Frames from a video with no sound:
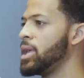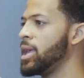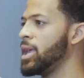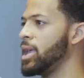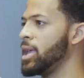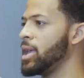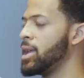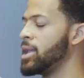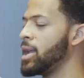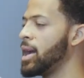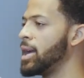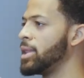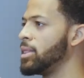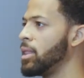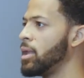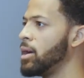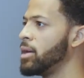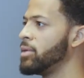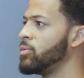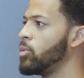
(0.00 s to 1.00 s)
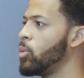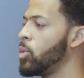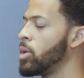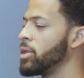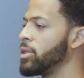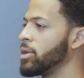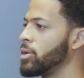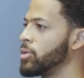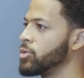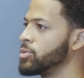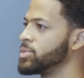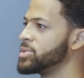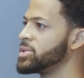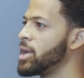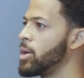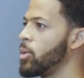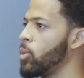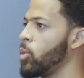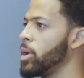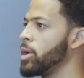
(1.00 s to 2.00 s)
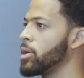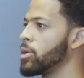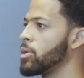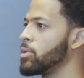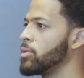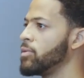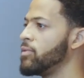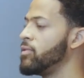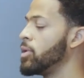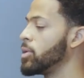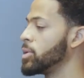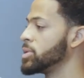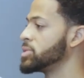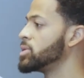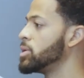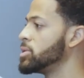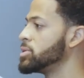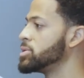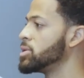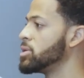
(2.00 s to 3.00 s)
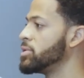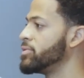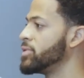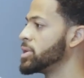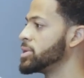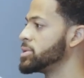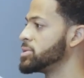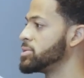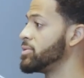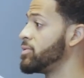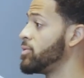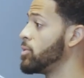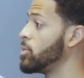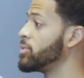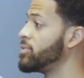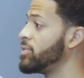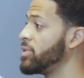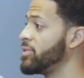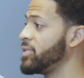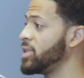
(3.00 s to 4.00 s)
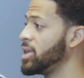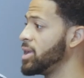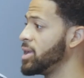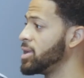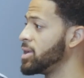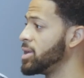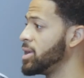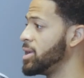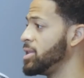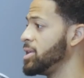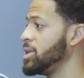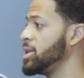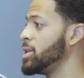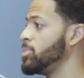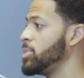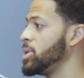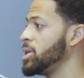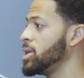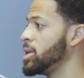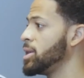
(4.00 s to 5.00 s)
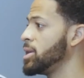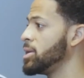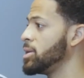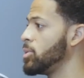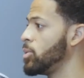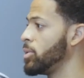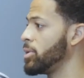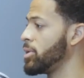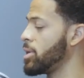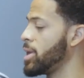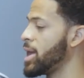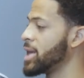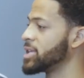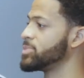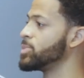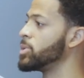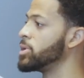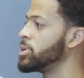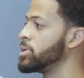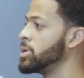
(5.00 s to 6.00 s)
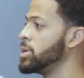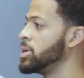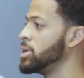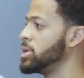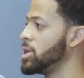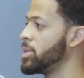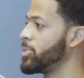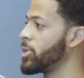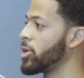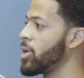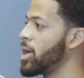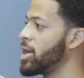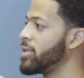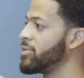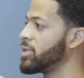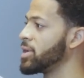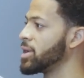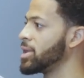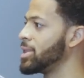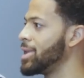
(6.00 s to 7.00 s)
And I love one of the groups that we are focused on serving is the 450 in the NBA with our expert demographic.